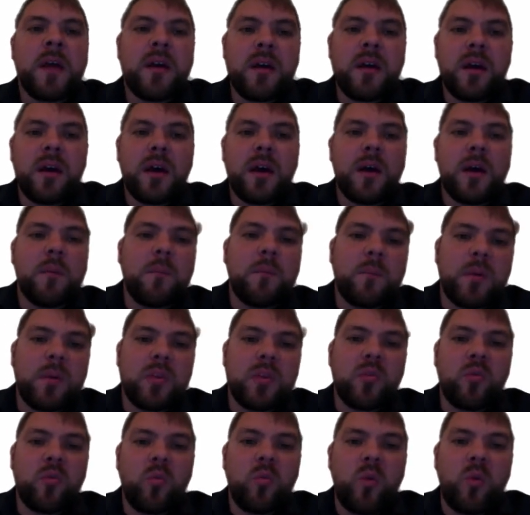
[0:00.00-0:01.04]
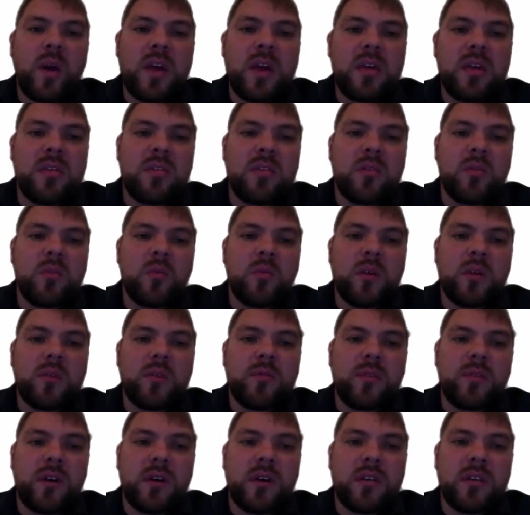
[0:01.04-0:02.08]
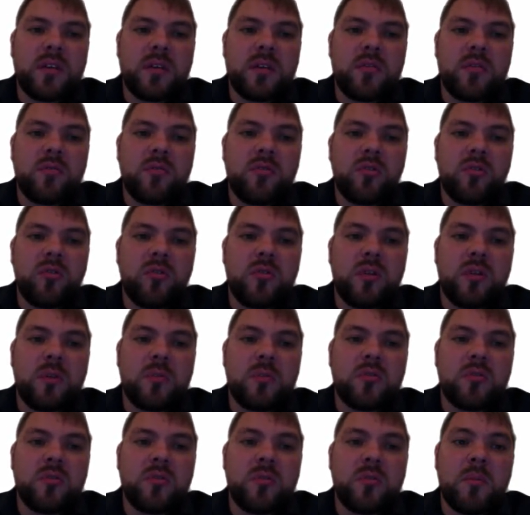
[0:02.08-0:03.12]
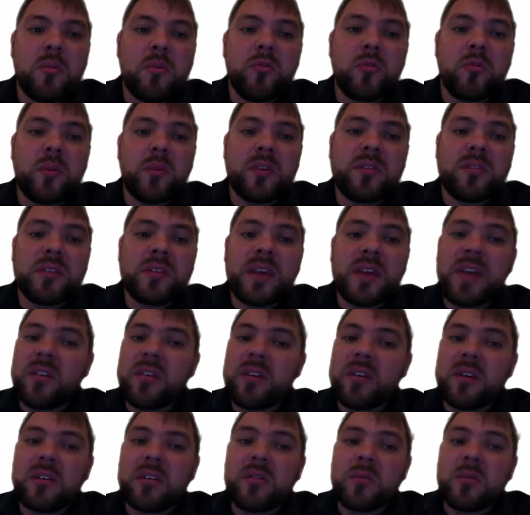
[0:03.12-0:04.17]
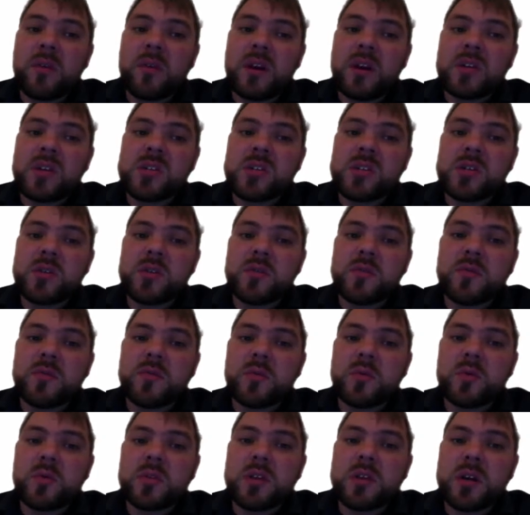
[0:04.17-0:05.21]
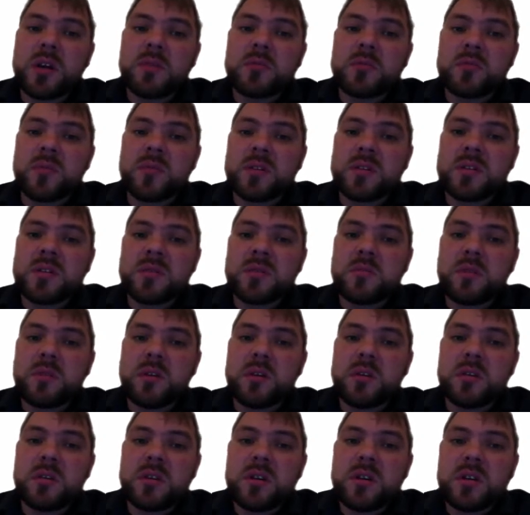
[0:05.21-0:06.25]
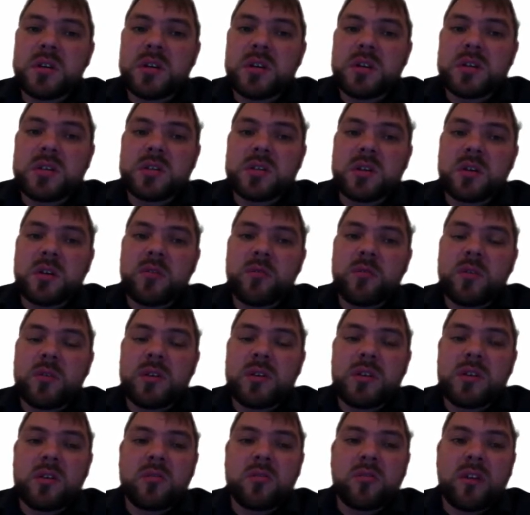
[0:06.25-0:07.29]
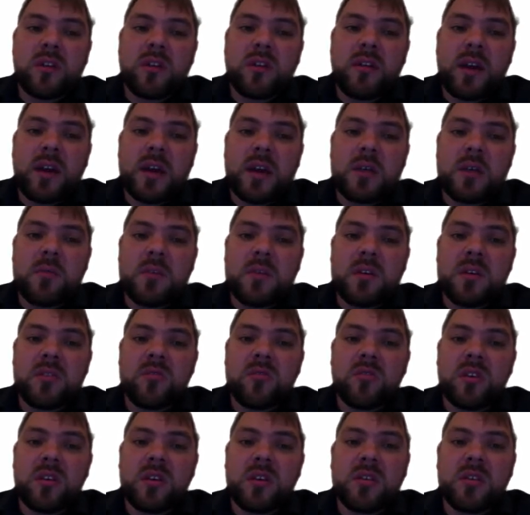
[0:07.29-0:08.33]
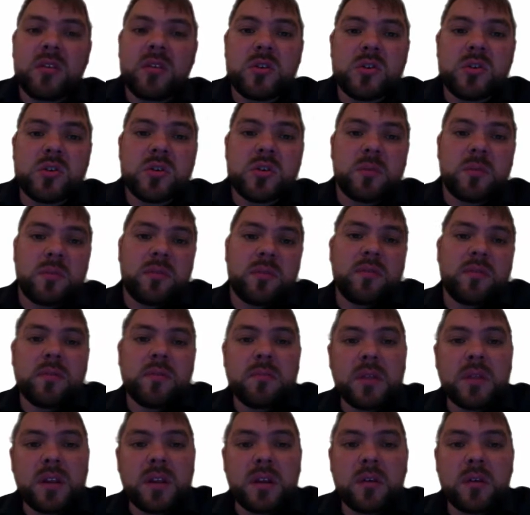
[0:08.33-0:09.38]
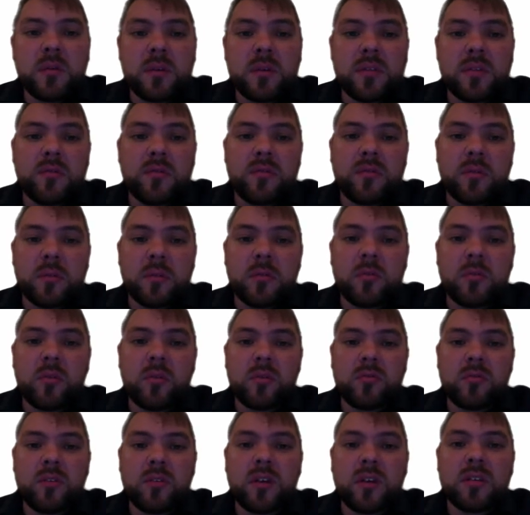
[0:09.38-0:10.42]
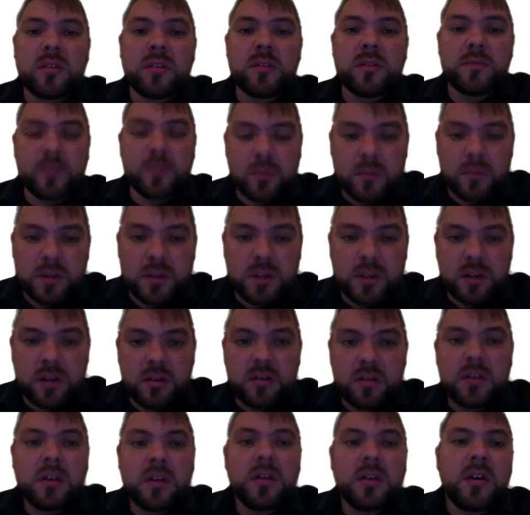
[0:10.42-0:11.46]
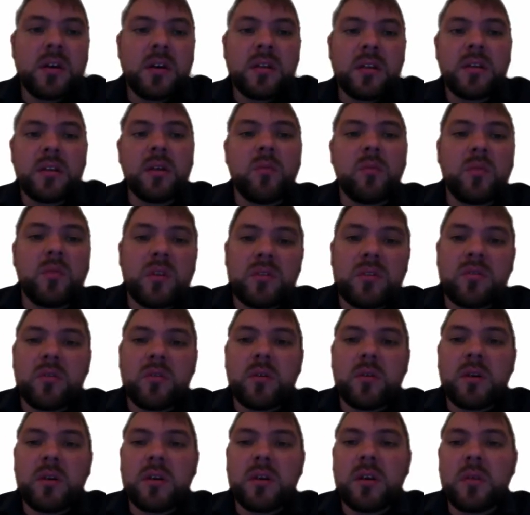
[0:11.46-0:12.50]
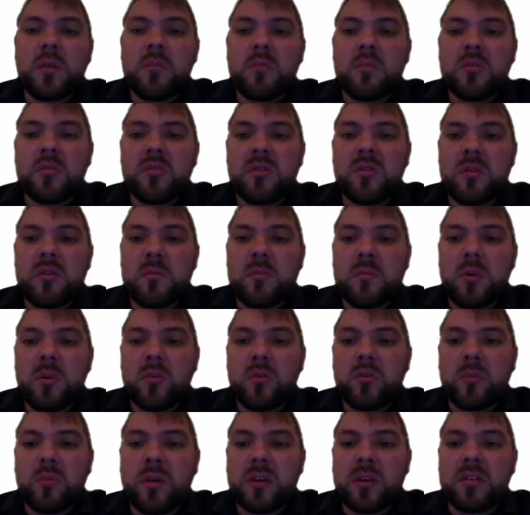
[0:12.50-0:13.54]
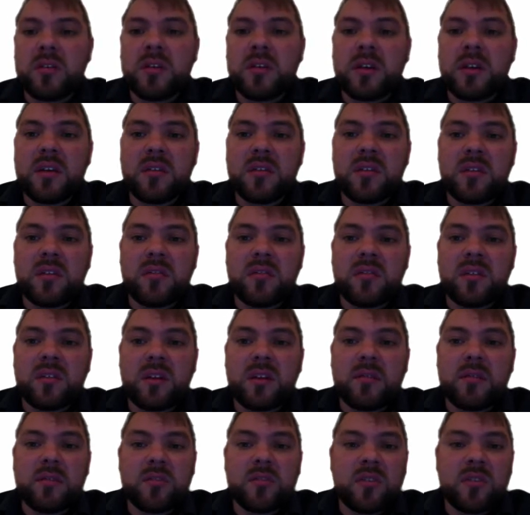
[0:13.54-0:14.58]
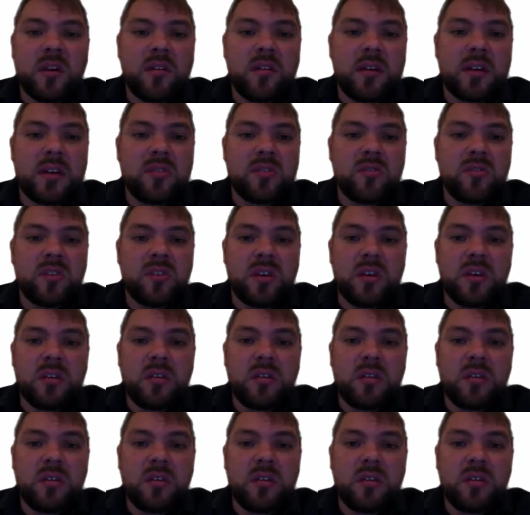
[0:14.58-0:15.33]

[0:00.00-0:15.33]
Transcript: But the way that we find the two numbers that multiply together is we actually do 4 times 21. So if we use our ABC that you should be familiar with from quadratic formula, then we're doing numbers that multiply together to give us our AC,